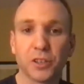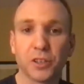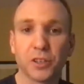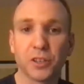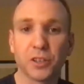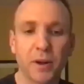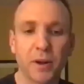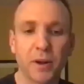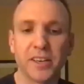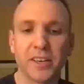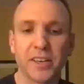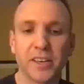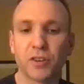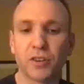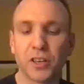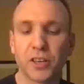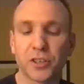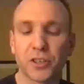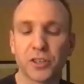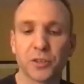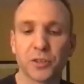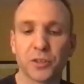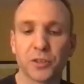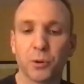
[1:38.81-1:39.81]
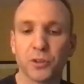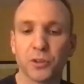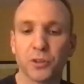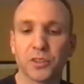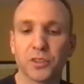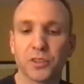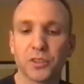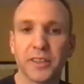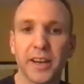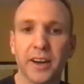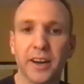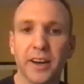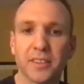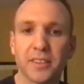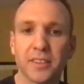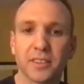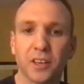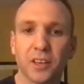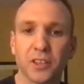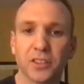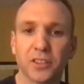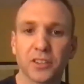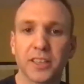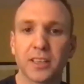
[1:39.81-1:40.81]
And the way they structure sports over there, it's
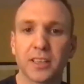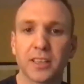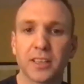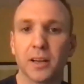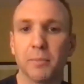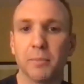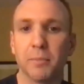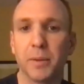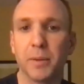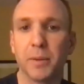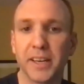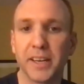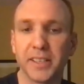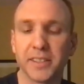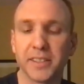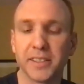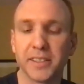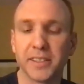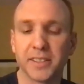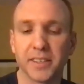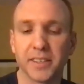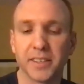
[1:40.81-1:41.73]
largely club based.